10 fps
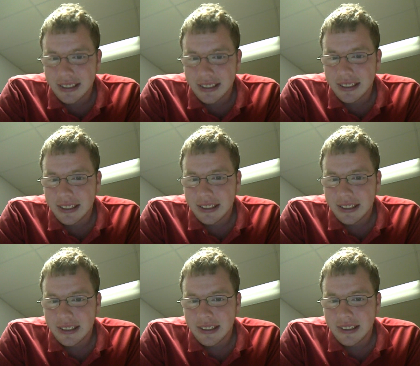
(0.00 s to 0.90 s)

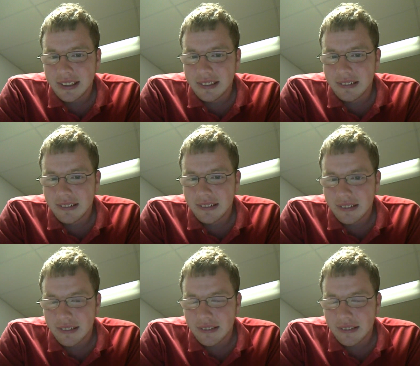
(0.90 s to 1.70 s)
(no one is talking)